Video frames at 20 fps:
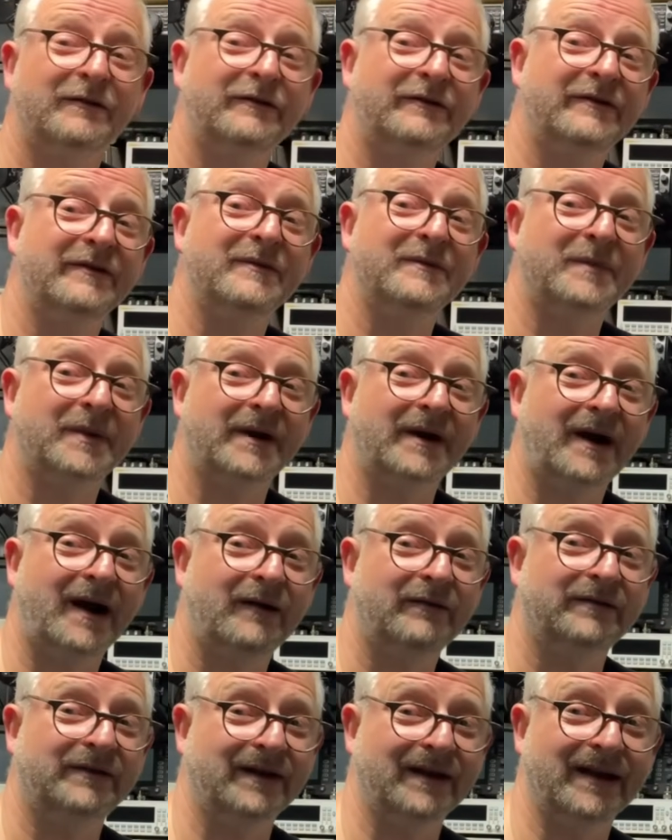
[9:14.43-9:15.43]
to jump
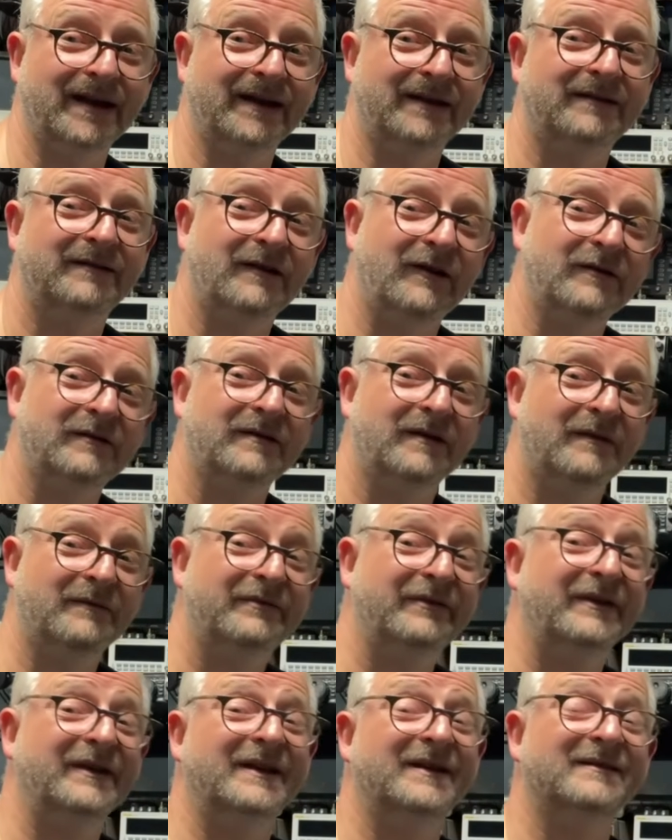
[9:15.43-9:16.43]
around again, so
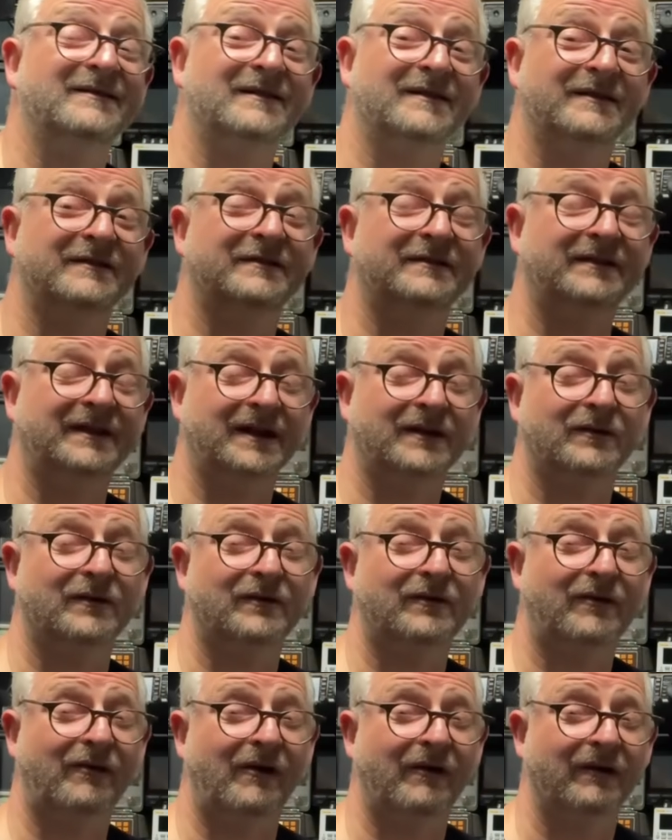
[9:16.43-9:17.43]
something is still
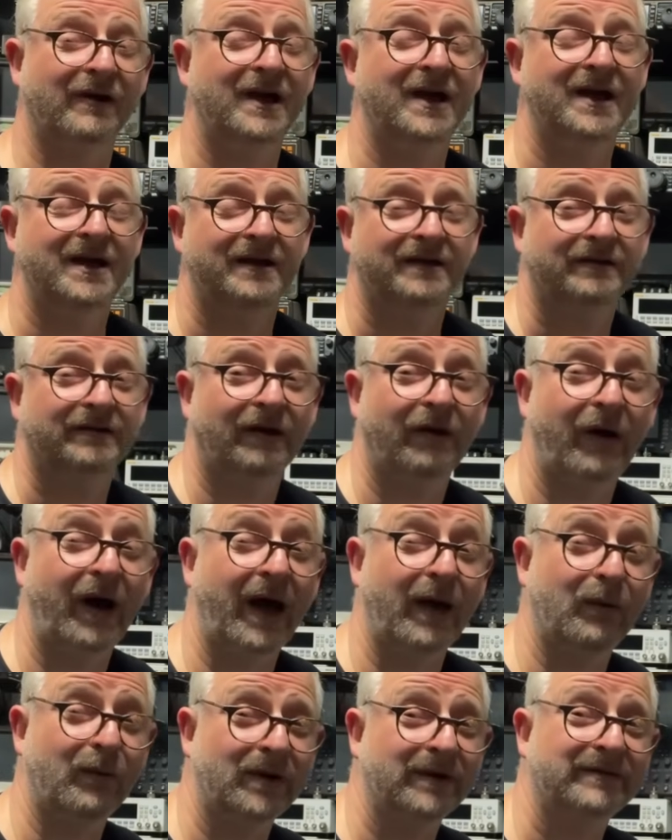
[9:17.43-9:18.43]
wrong. So
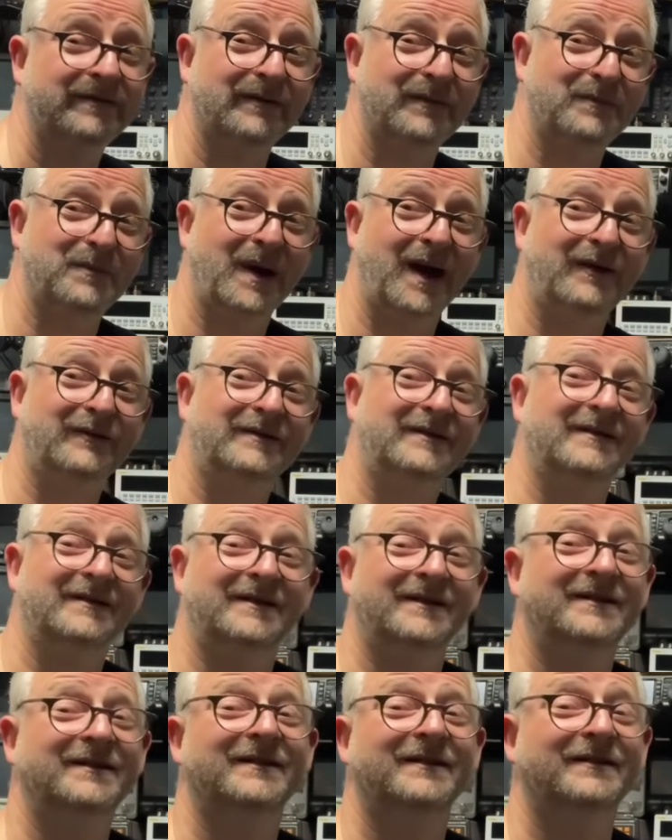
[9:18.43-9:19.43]
I was about
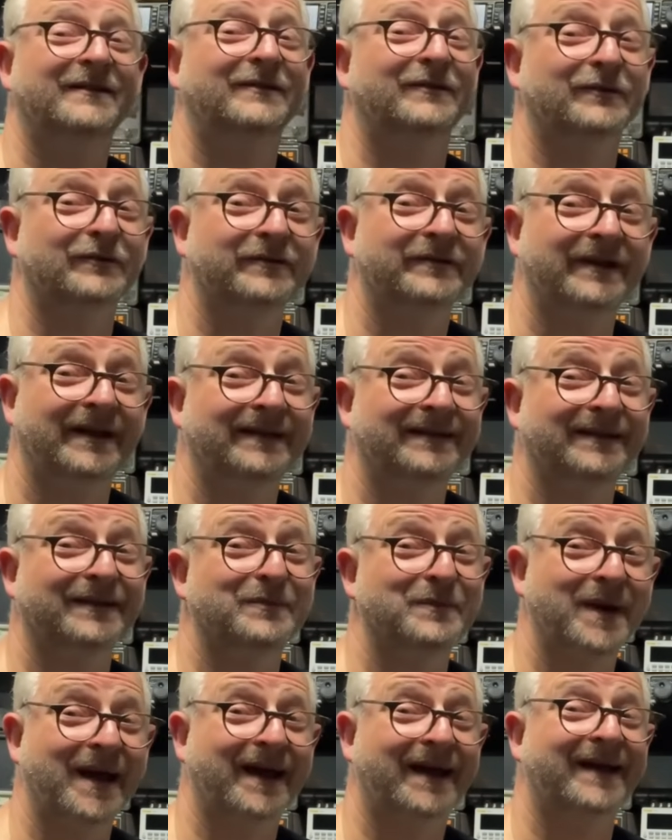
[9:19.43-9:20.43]
to send
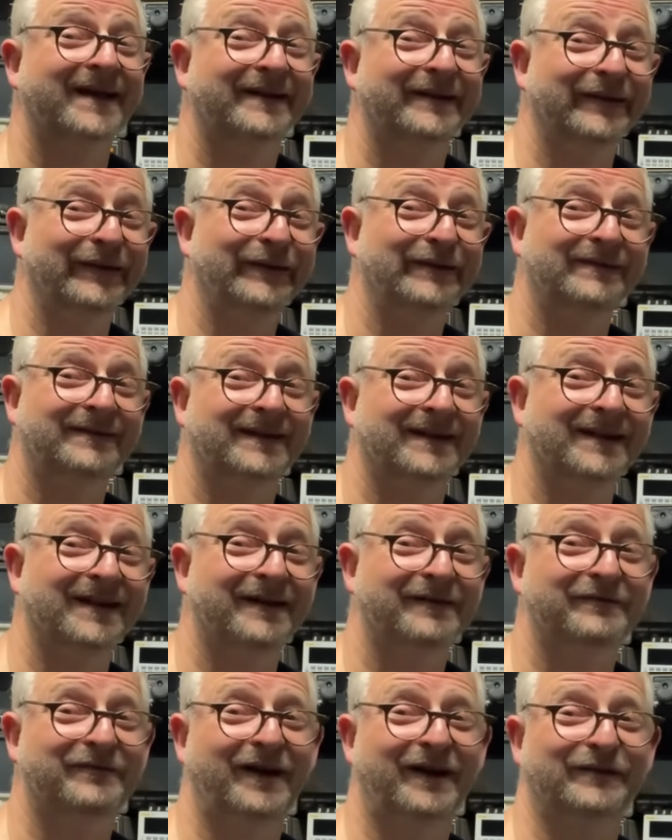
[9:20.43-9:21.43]
it back until
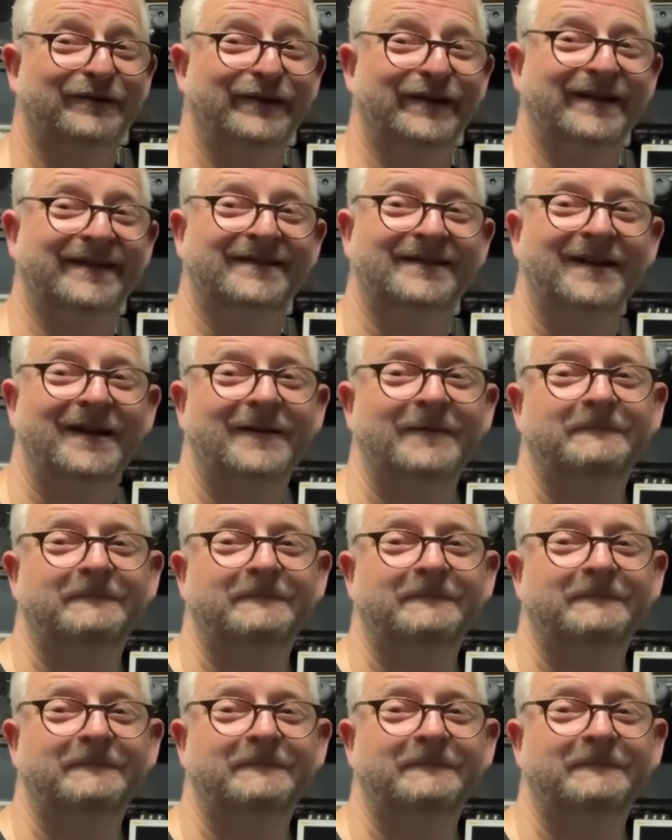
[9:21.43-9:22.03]
I found this.